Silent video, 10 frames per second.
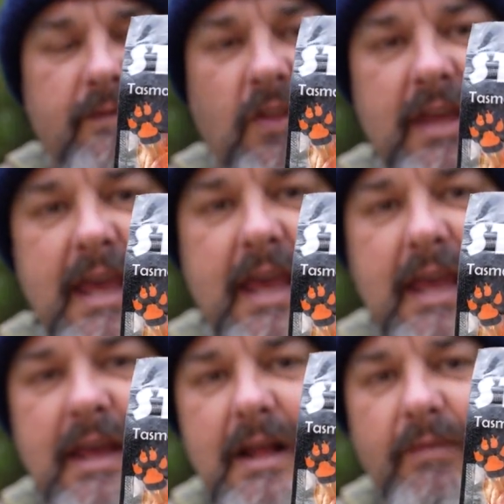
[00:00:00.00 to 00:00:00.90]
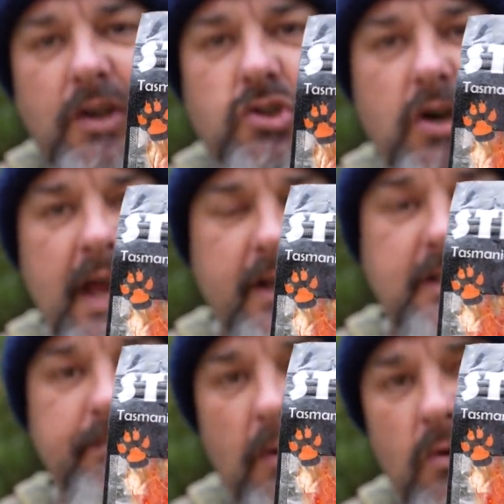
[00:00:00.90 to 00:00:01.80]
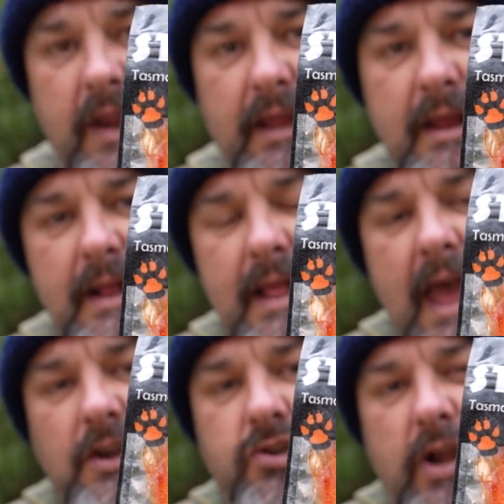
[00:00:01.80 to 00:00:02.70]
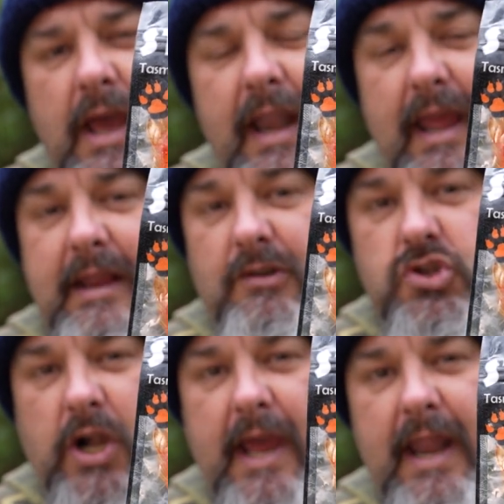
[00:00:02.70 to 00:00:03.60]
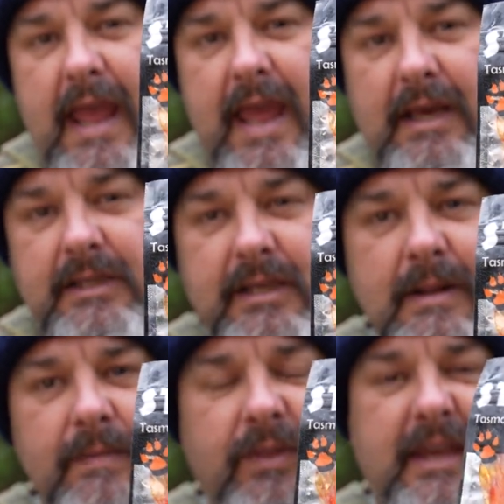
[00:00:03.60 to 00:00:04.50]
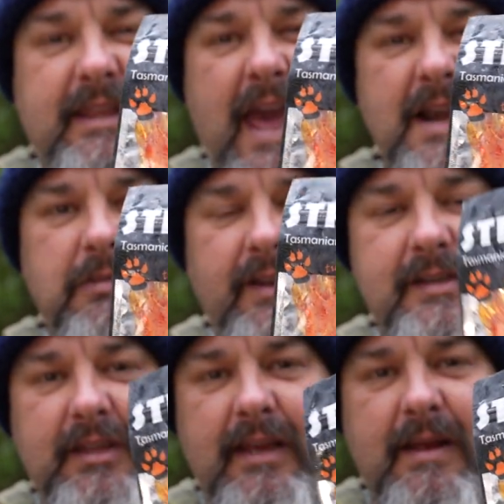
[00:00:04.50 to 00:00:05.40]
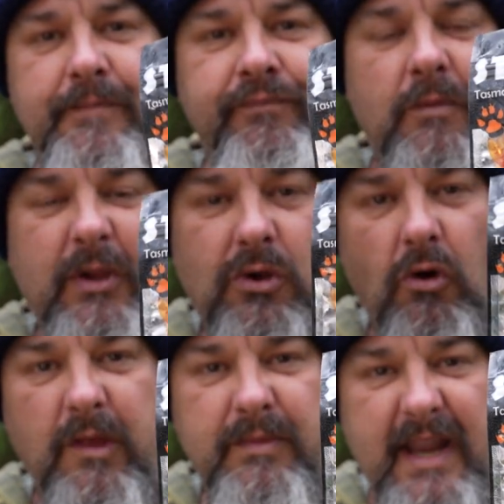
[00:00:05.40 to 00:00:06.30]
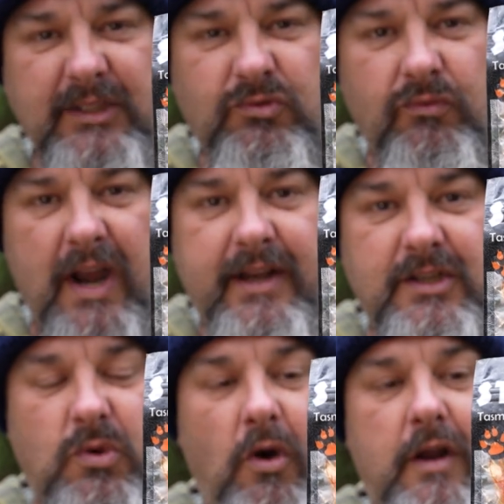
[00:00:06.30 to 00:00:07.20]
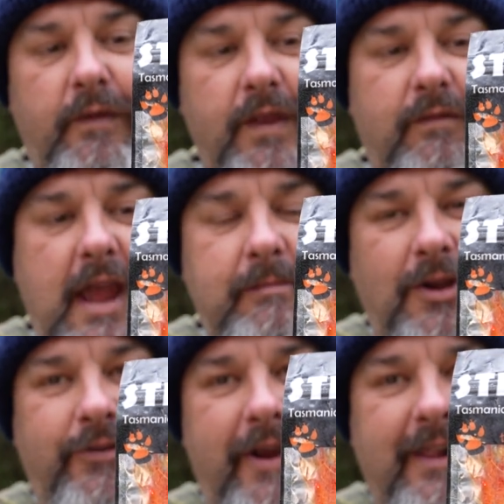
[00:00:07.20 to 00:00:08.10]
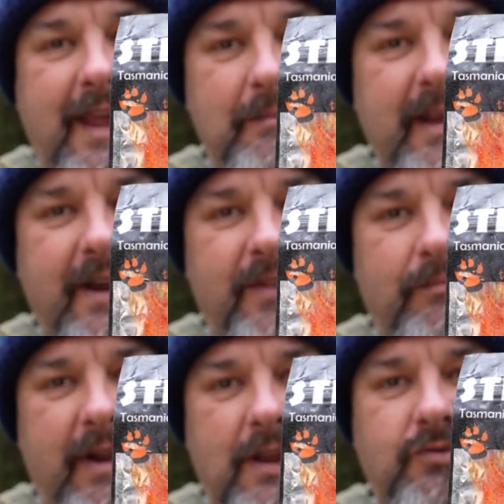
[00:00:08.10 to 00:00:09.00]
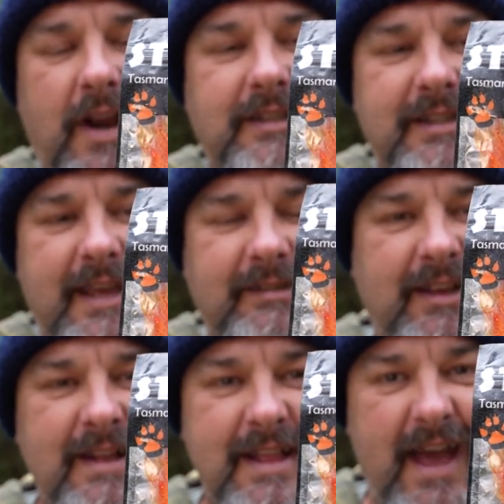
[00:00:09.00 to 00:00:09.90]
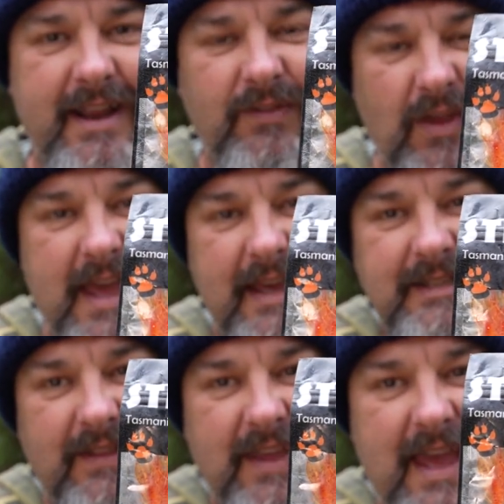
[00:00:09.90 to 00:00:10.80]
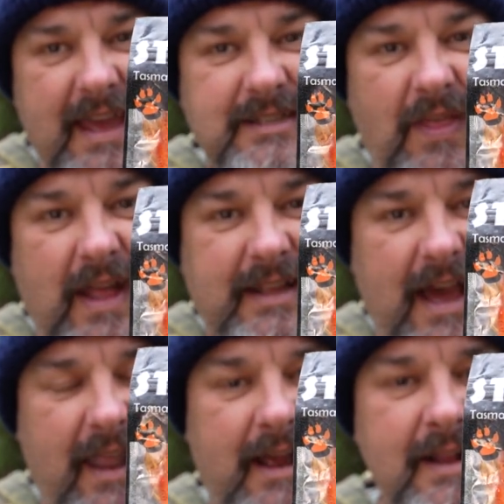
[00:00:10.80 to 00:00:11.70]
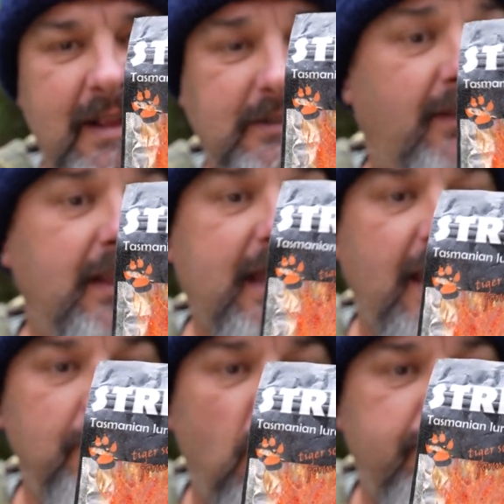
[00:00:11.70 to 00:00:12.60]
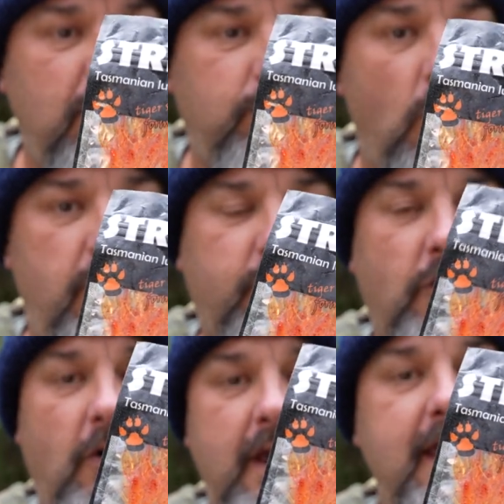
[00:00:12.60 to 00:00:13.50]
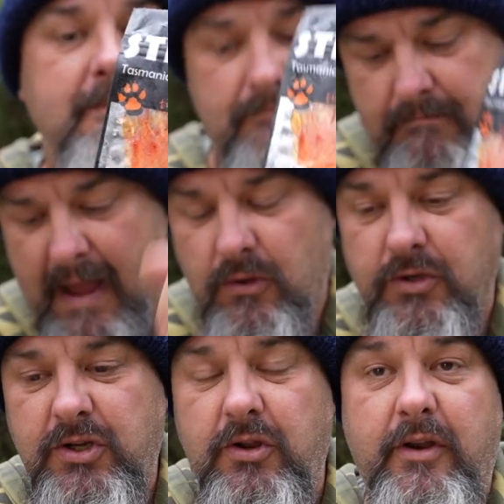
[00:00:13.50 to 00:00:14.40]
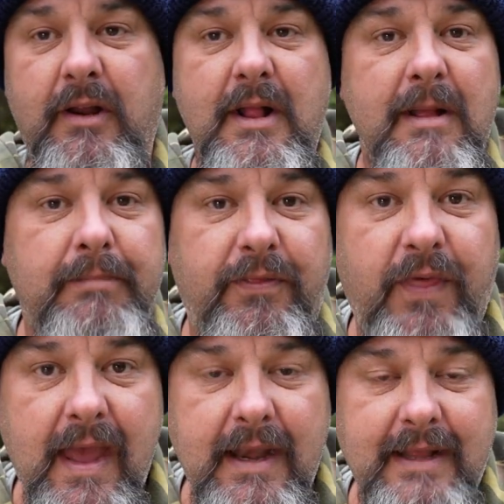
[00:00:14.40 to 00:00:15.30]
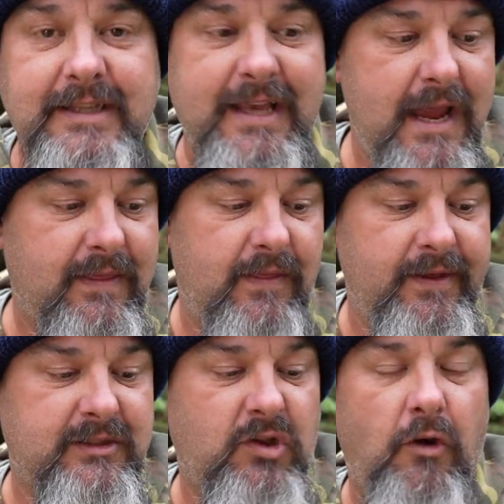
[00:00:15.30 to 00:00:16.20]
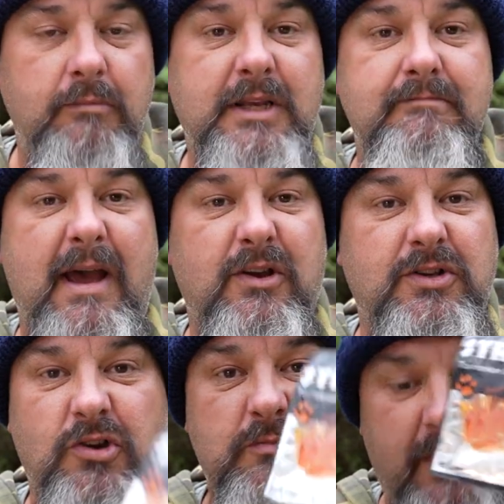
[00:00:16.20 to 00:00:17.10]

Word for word: of the year the trout are spawning and trout eat trout eggs. They're cannibalistic. We call them nest raiders. Quite often the rainbow trout will come in under the brown trout's nest and eat the eggs and the eggs are that colour. So that colour might be worth trying in May or June. But then in saying that, there's times in May or June